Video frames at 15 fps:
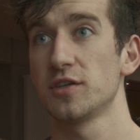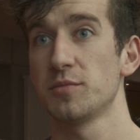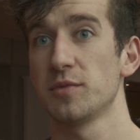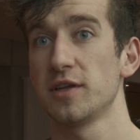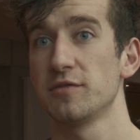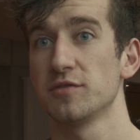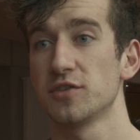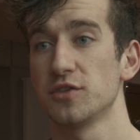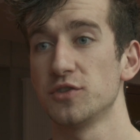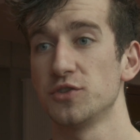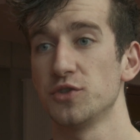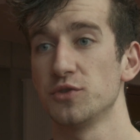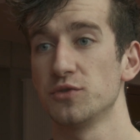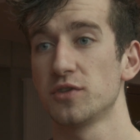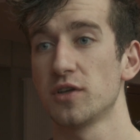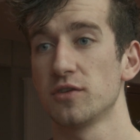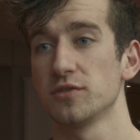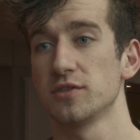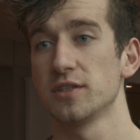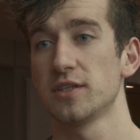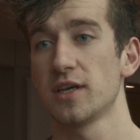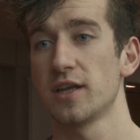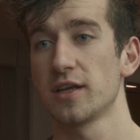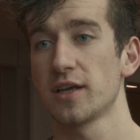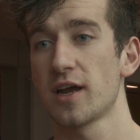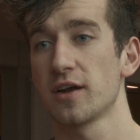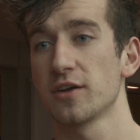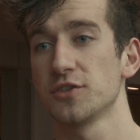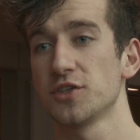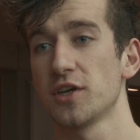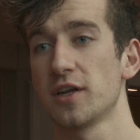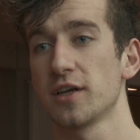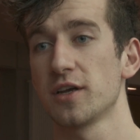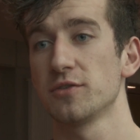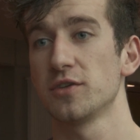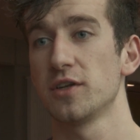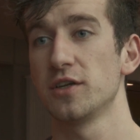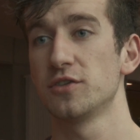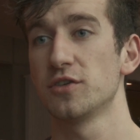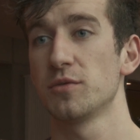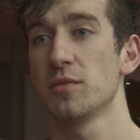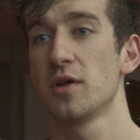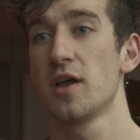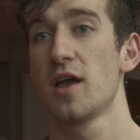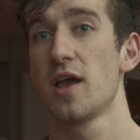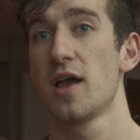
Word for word: did my Leaving Cert in June 2010 in Carrick-on-Shannon, County Leitrim,